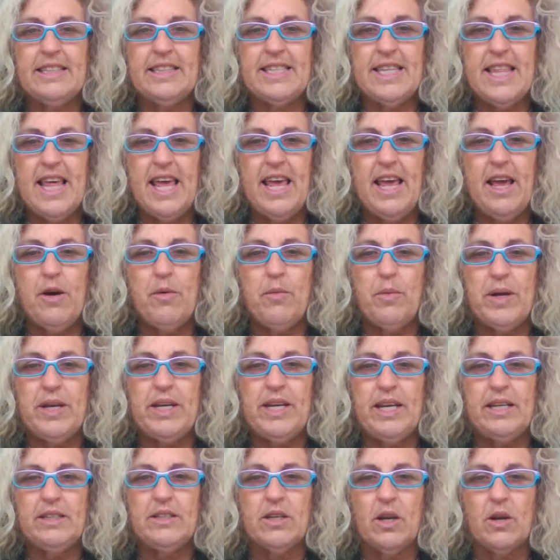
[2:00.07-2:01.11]
is there we
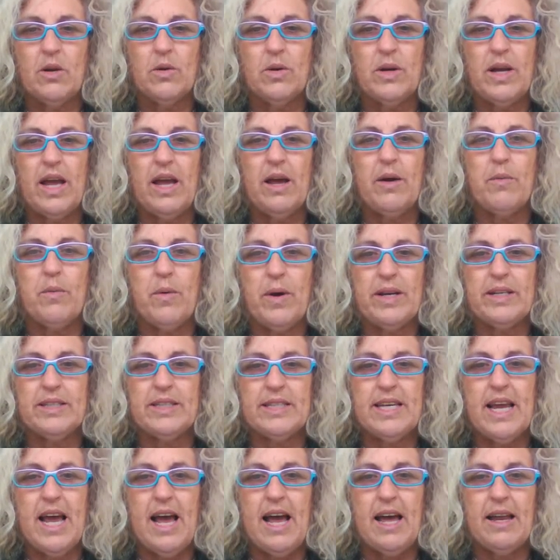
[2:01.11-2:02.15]
need to look at where to
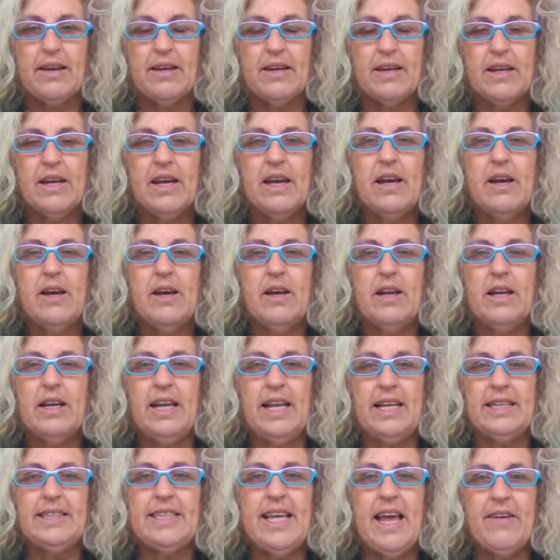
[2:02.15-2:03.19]
start.
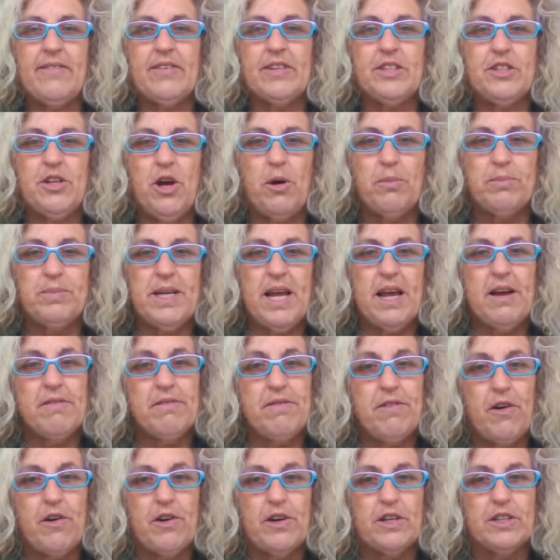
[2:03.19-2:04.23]
Let's have a
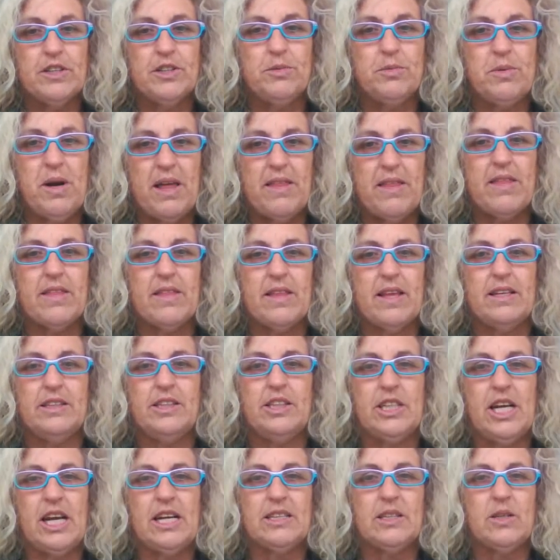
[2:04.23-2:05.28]
top-down focus rather
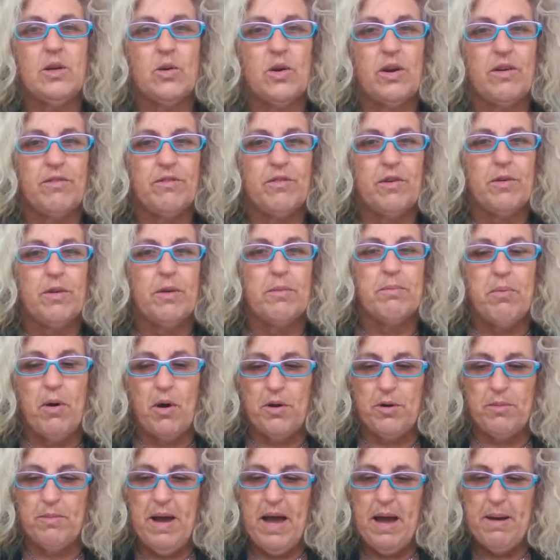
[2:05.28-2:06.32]
than just looking from the
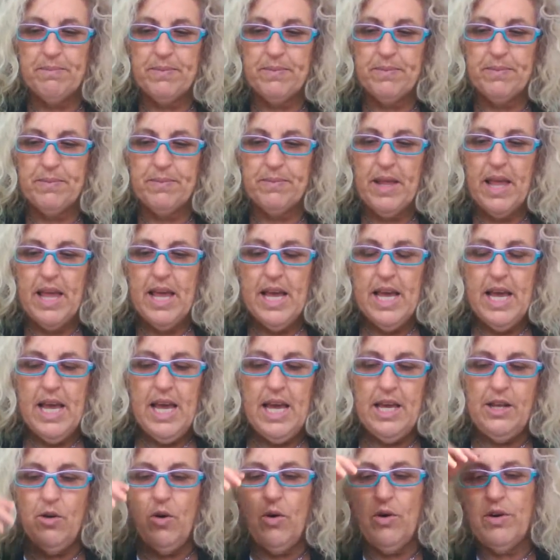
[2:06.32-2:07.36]
bottom up.
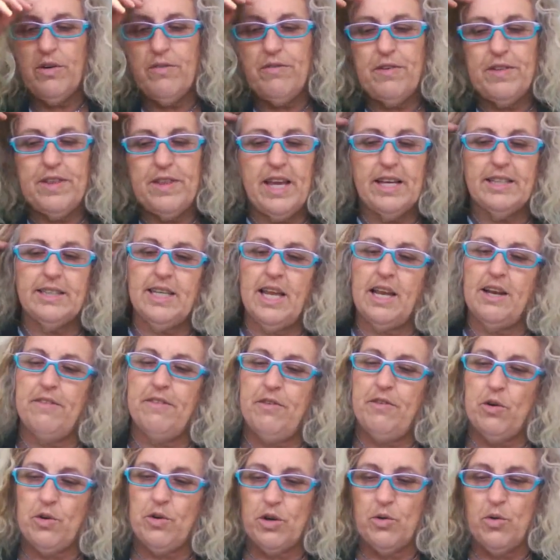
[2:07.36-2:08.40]
In order for the
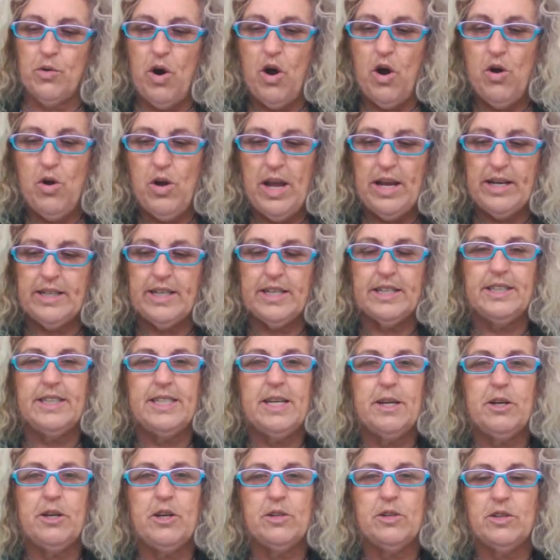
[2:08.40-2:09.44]
SANFL to grow and
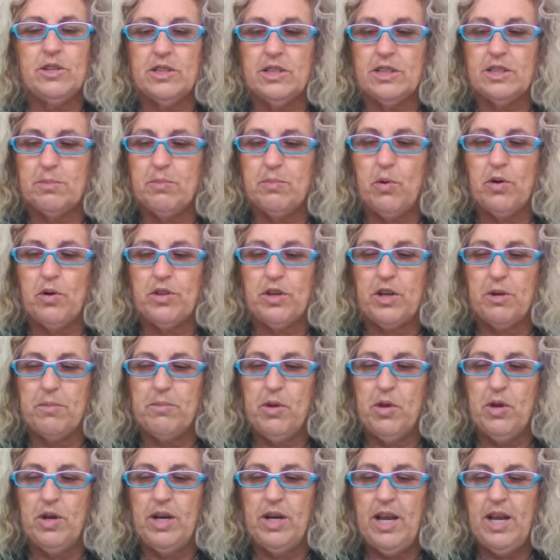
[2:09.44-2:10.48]
continue to support the
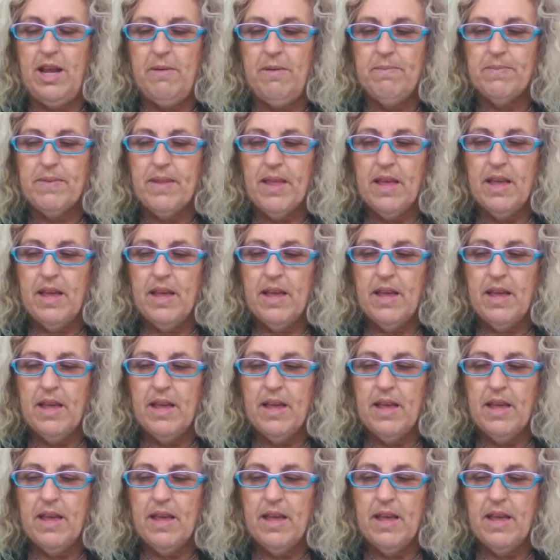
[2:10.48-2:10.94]
community,